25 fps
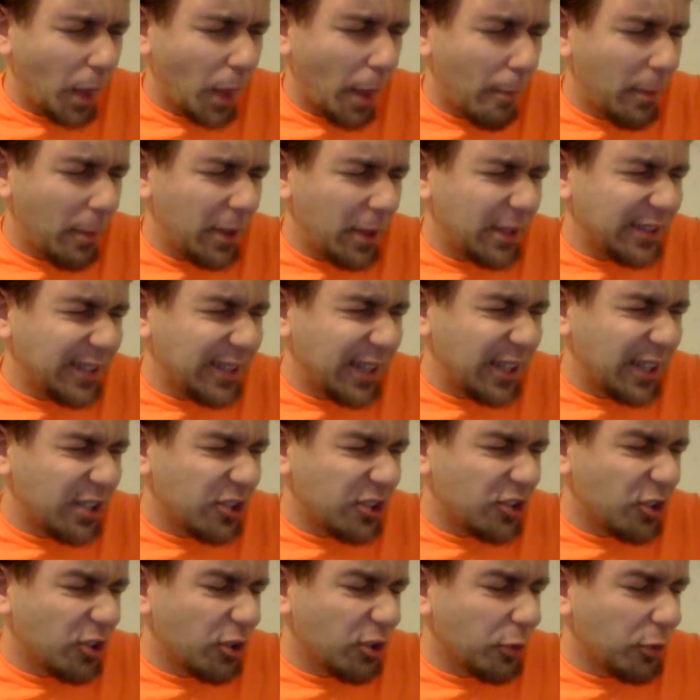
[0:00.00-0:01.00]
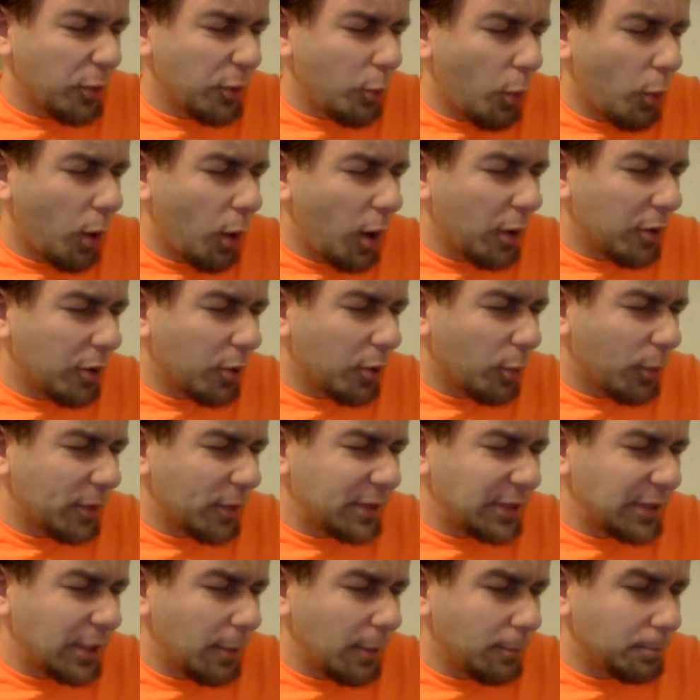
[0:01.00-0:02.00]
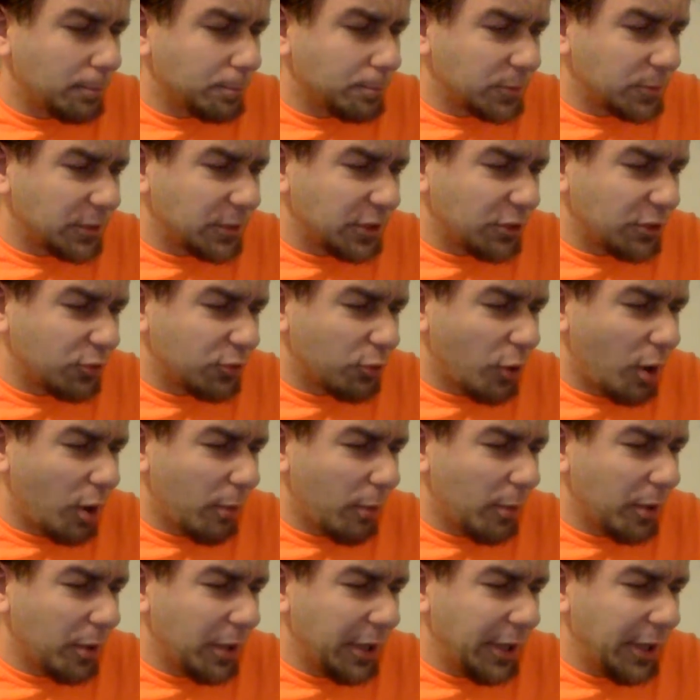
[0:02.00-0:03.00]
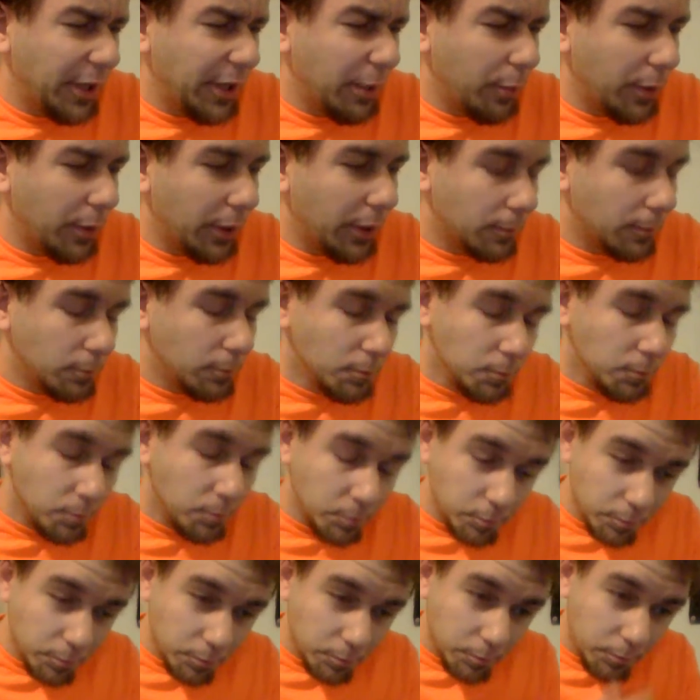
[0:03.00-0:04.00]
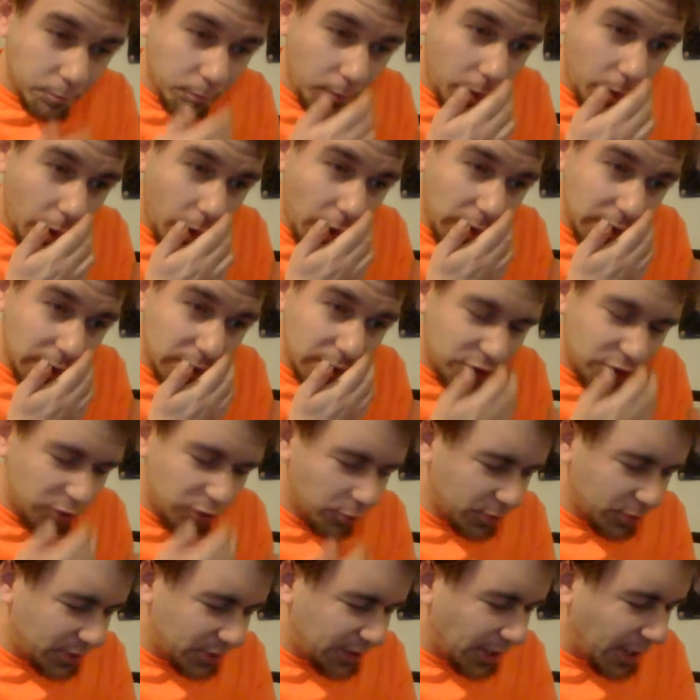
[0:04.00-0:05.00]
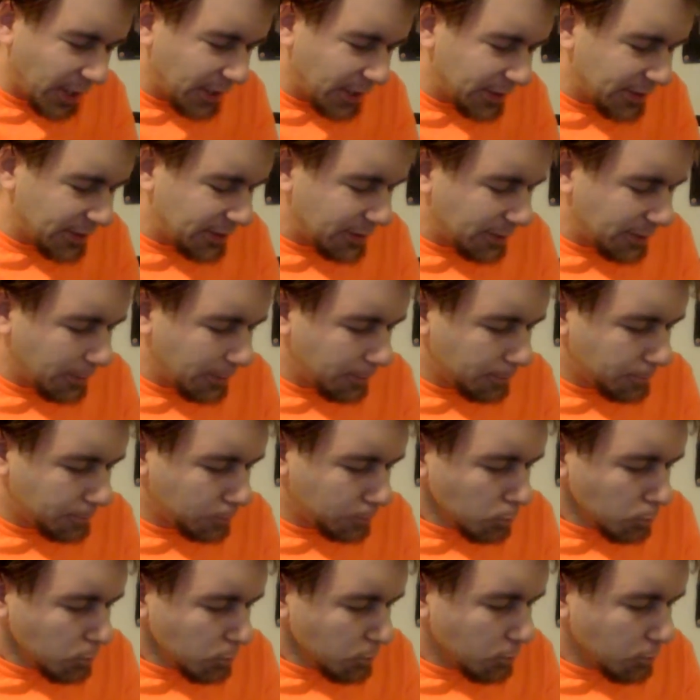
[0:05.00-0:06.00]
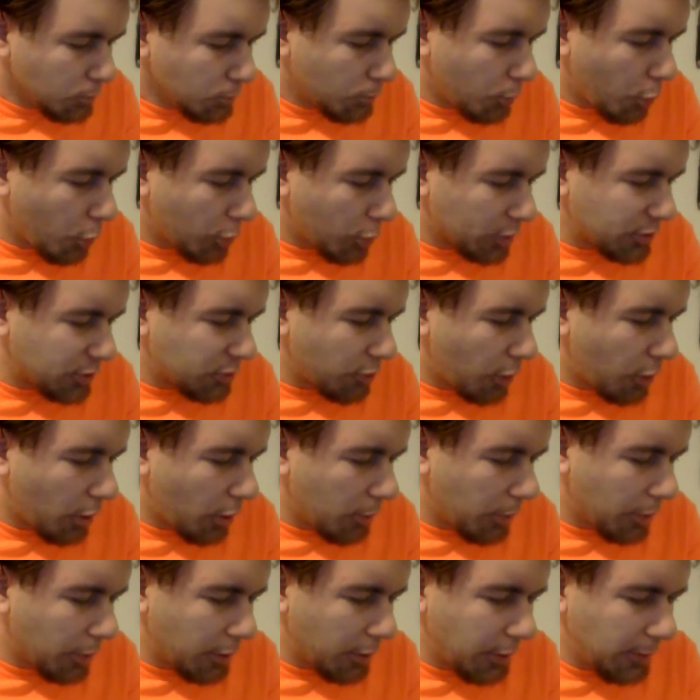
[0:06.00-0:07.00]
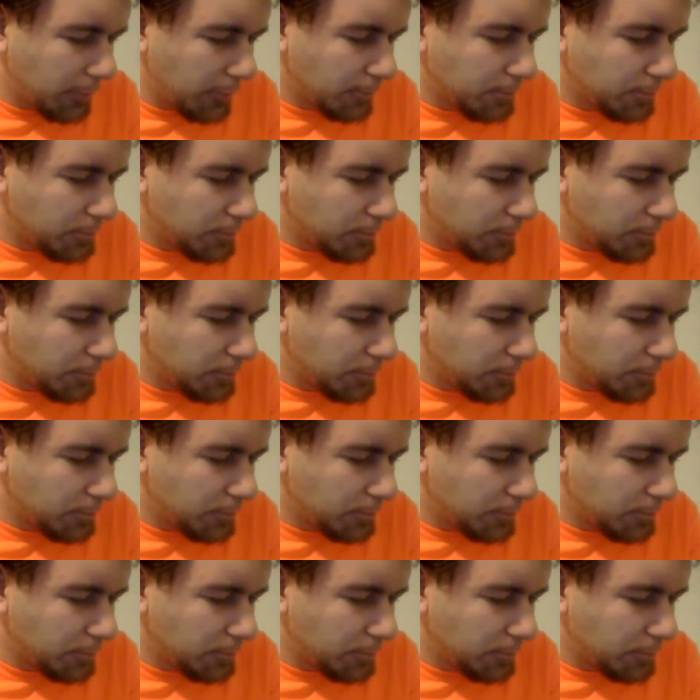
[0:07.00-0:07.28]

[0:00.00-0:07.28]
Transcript: But it's like a sugary water with some strawberry kiwi juice tastes. More strawberry.